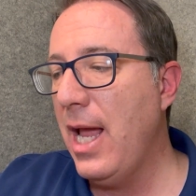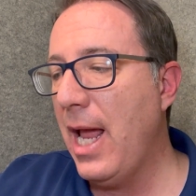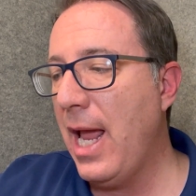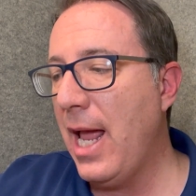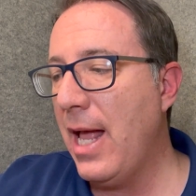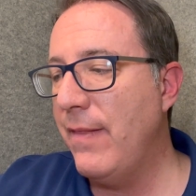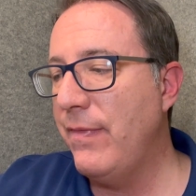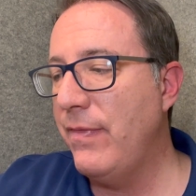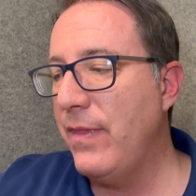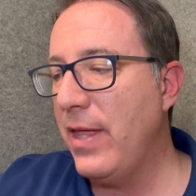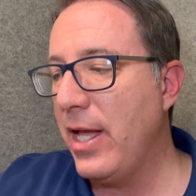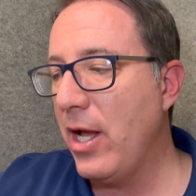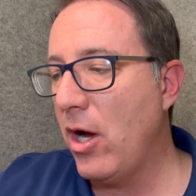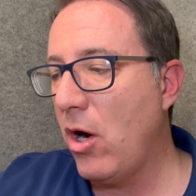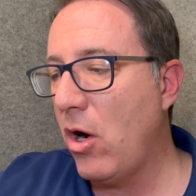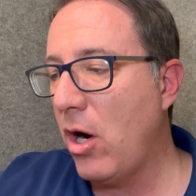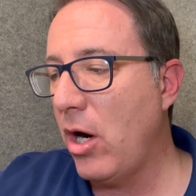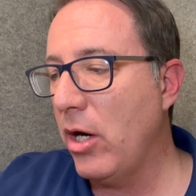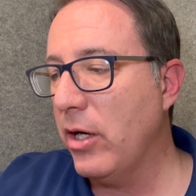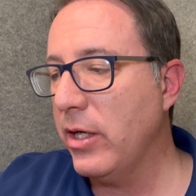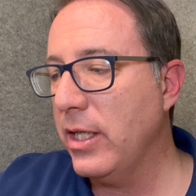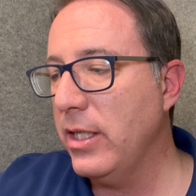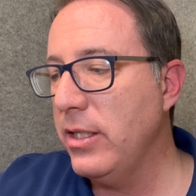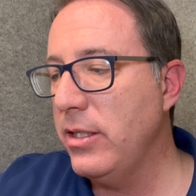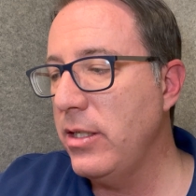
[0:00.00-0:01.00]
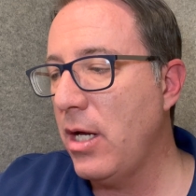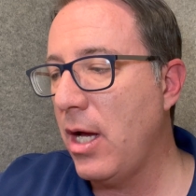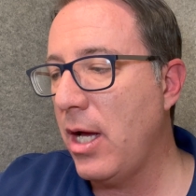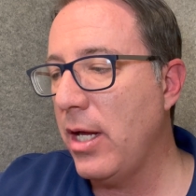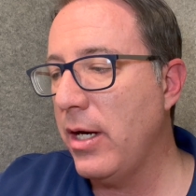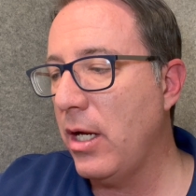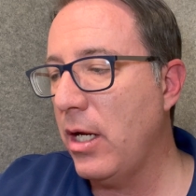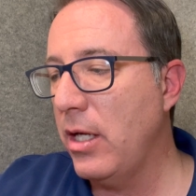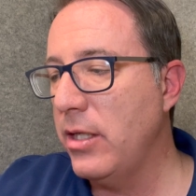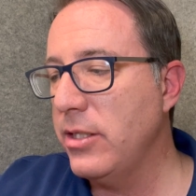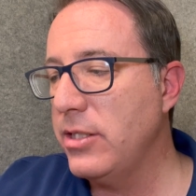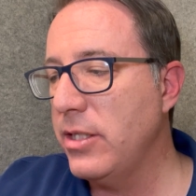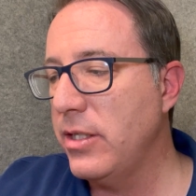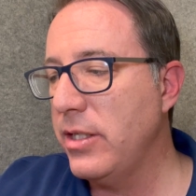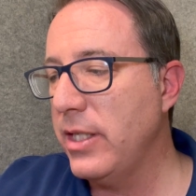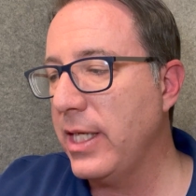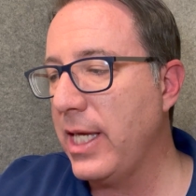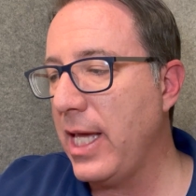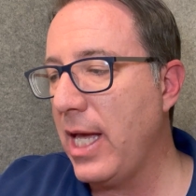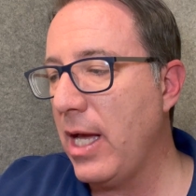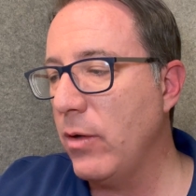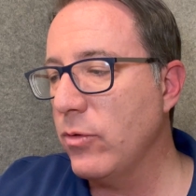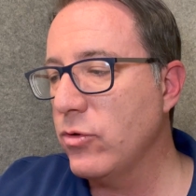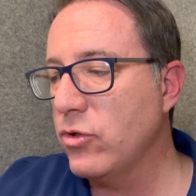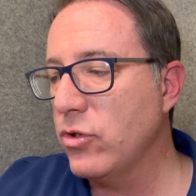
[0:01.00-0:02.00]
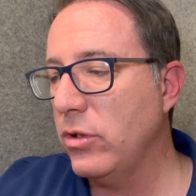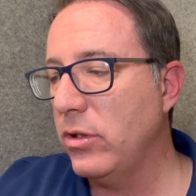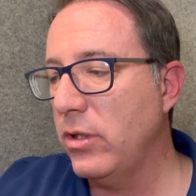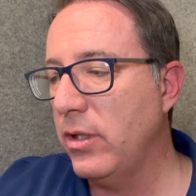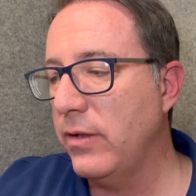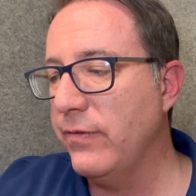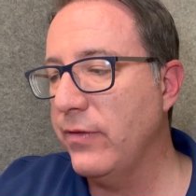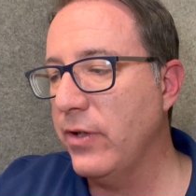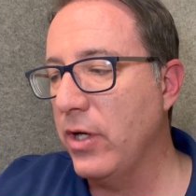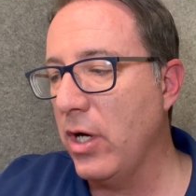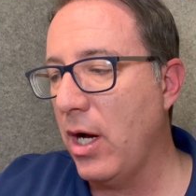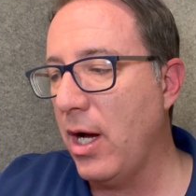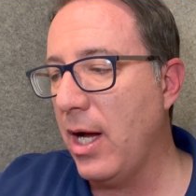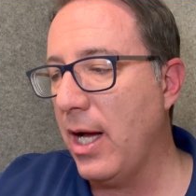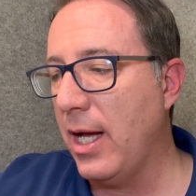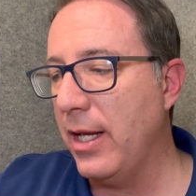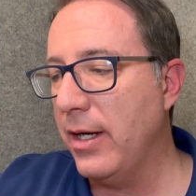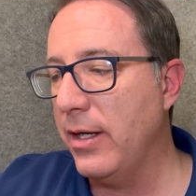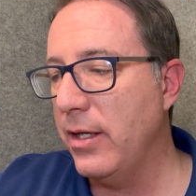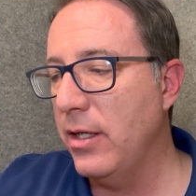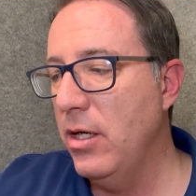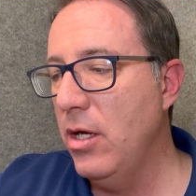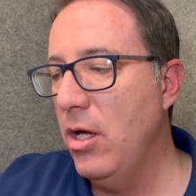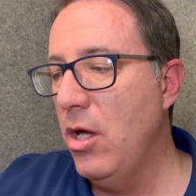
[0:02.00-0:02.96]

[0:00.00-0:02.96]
and they hearken not unto the counsel of God,